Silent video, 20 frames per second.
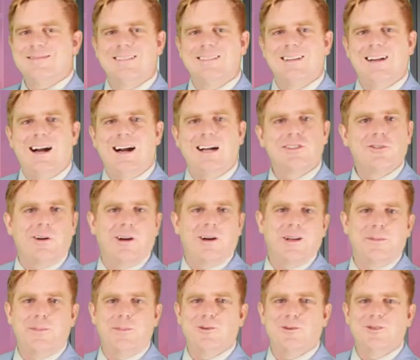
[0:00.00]
I try to
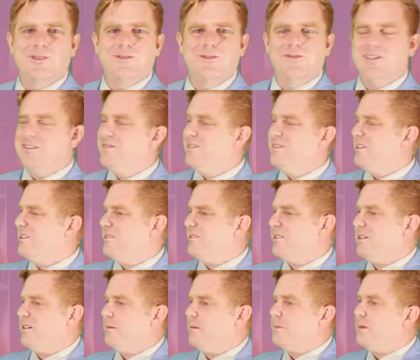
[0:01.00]
post some fun videos
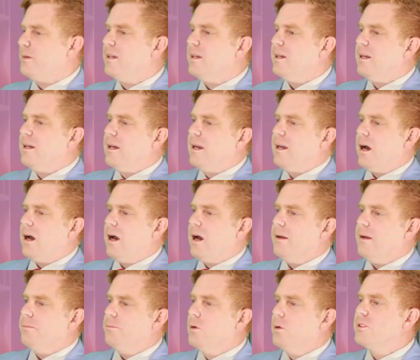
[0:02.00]
there, but
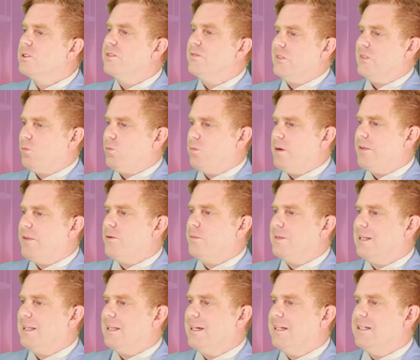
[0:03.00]
most of it's weather
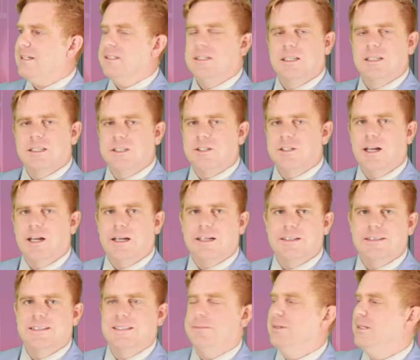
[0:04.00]
related. You're not gonna
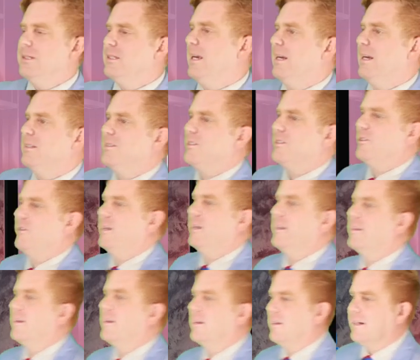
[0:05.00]
see me dancing or
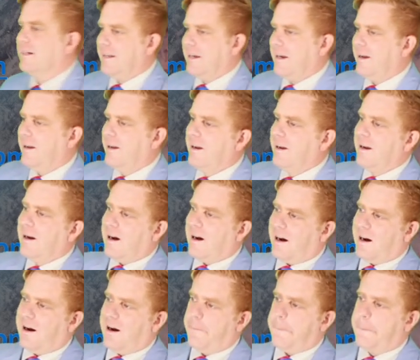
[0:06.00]
anything like that.
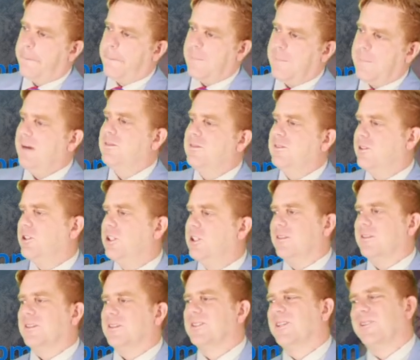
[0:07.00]
So check out
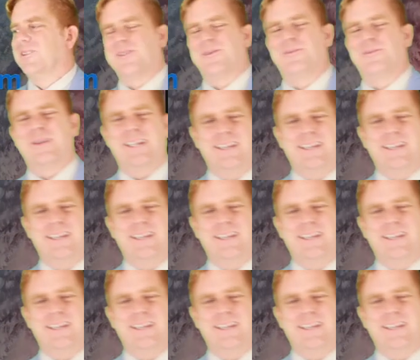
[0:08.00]
those social media